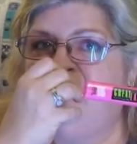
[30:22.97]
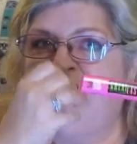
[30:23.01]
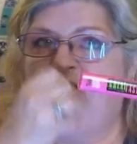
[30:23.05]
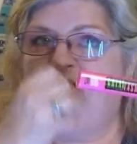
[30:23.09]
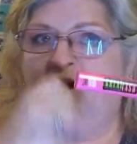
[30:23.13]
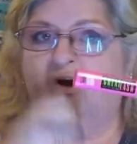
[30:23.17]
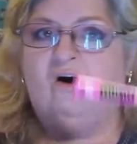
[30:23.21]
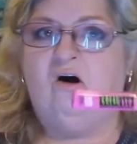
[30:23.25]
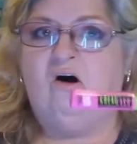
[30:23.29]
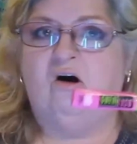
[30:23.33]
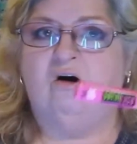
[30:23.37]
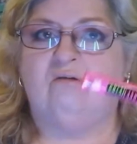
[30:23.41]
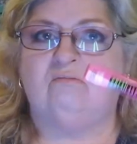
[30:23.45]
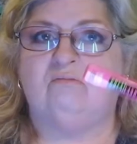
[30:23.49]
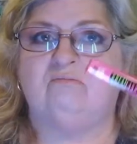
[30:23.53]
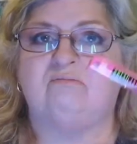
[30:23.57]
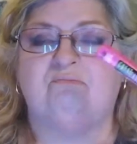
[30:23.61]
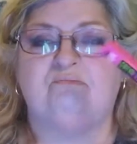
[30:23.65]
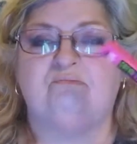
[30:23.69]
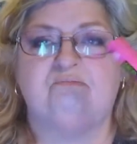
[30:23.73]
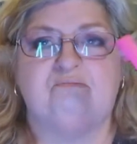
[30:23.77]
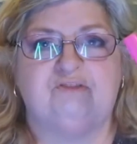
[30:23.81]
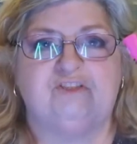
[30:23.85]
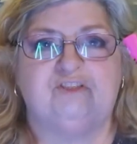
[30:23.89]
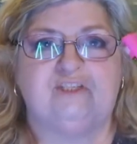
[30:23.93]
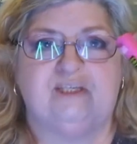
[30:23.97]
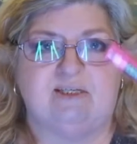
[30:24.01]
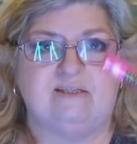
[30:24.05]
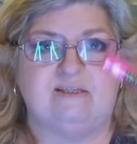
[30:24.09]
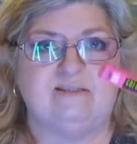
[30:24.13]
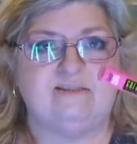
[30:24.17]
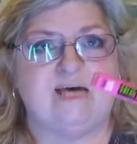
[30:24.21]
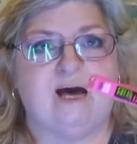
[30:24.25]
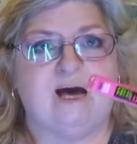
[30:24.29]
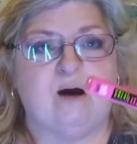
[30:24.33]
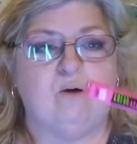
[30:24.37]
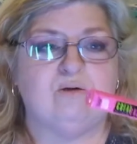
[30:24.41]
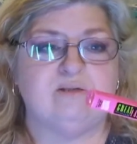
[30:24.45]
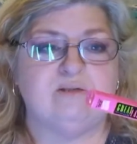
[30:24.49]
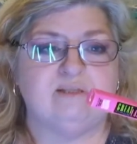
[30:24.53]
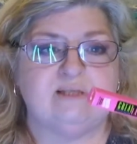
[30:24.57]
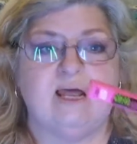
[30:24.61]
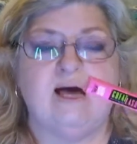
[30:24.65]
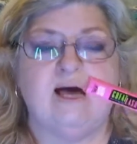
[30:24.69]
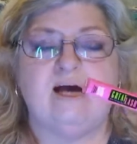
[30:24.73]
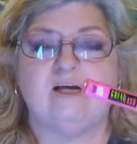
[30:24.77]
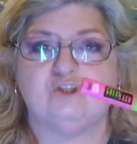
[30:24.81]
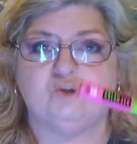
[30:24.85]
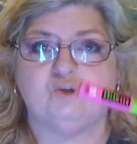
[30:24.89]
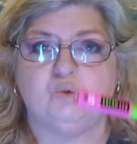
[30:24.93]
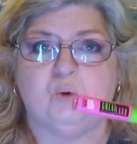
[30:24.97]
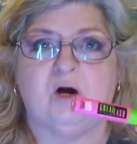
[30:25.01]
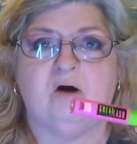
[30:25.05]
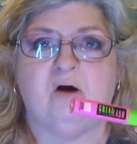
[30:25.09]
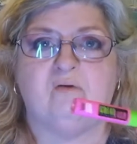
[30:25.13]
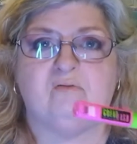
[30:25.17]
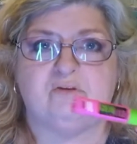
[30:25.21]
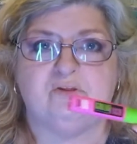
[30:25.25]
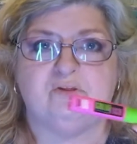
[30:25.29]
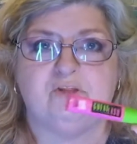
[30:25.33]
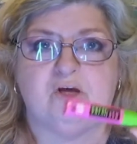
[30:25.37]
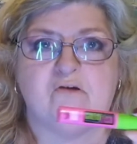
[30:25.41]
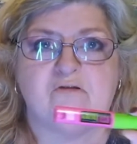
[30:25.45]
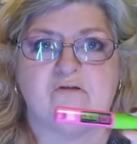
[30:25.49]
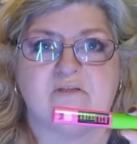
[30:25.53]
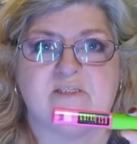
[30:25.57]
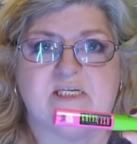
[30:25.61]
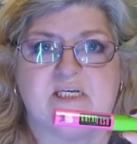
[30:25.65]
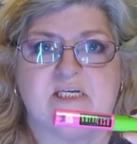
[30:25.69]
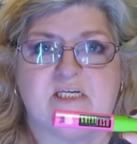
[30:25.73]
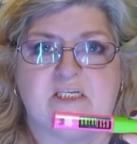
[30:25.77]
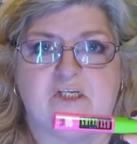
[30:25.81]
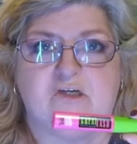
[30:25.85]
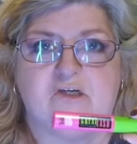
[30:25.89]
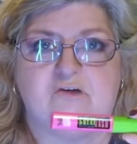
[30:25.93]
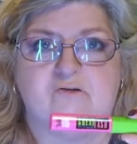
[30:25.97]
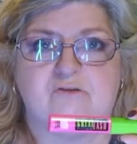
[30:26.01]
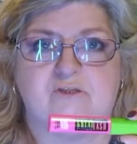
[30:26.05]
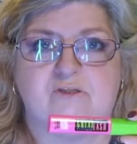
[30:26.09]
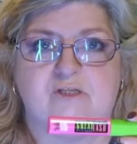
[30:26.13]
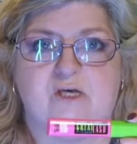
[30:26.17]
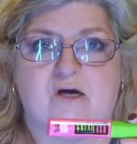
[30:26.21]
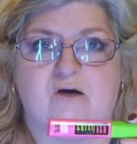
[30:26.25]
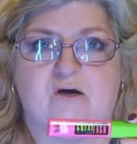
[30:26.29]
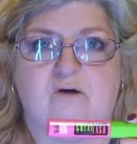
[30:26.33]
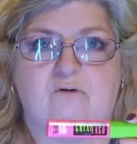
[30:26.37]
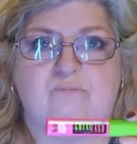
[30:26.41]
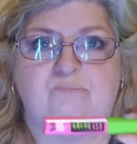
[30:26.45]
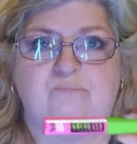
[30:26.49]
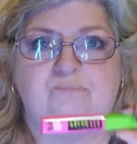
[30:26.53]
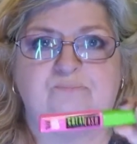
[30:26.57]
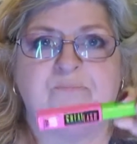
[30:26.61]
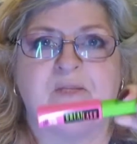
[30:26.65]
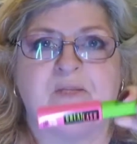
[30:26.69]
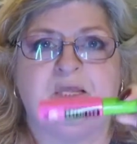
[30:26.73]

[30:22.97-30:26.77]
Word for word: and on since I was like 12 or 13 years old.